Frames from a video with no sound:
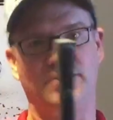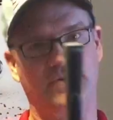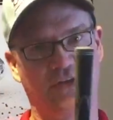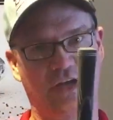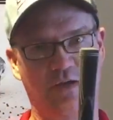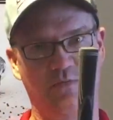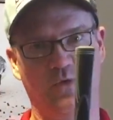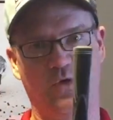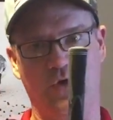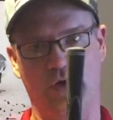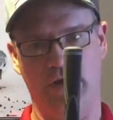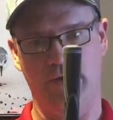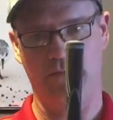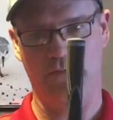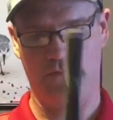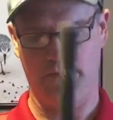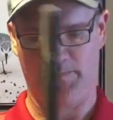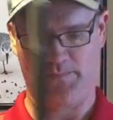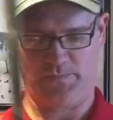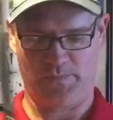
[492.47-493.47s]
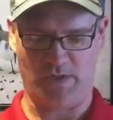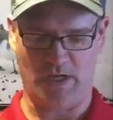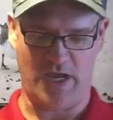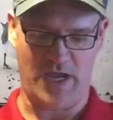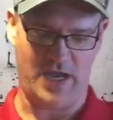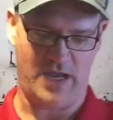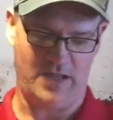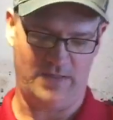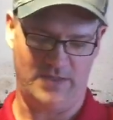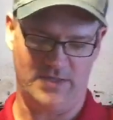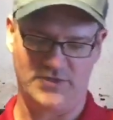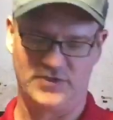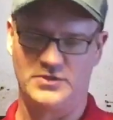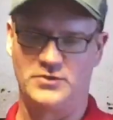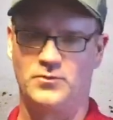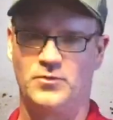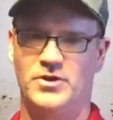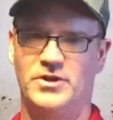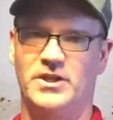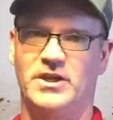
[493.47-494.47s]
the same grip, and this
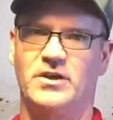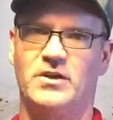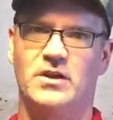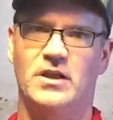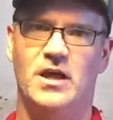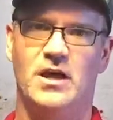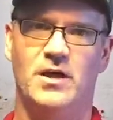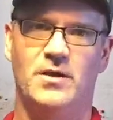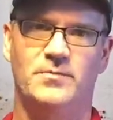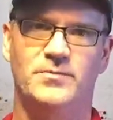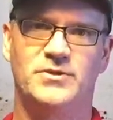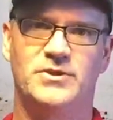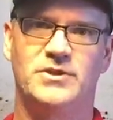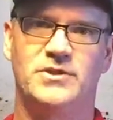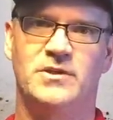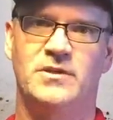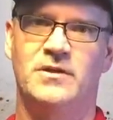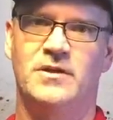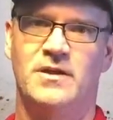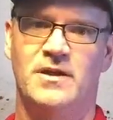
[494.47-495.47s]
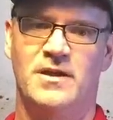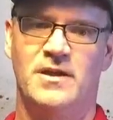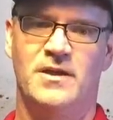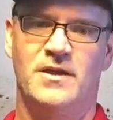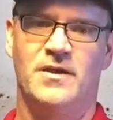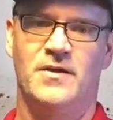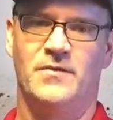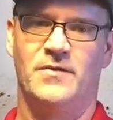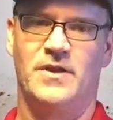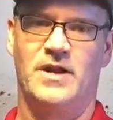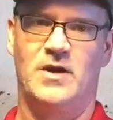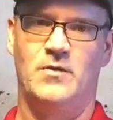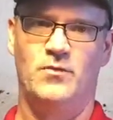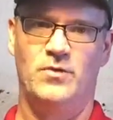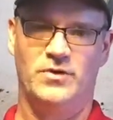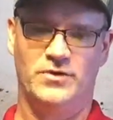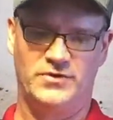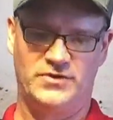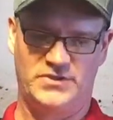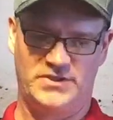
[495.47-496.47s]
is one of the clubs that I
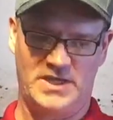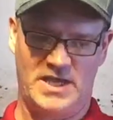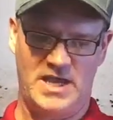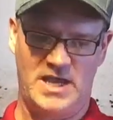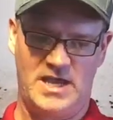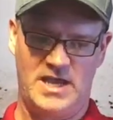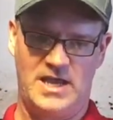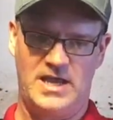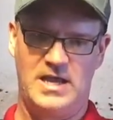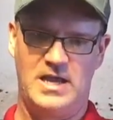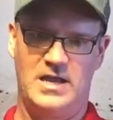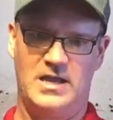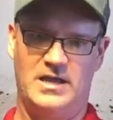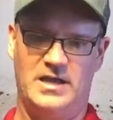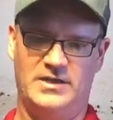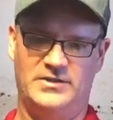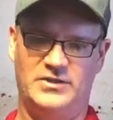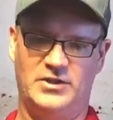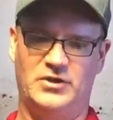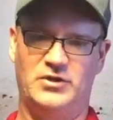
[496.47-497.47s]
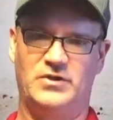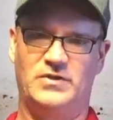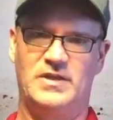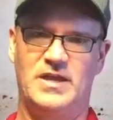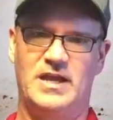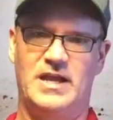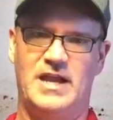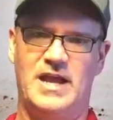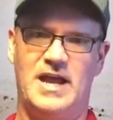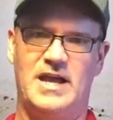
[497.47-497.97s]
will say it's a good thing it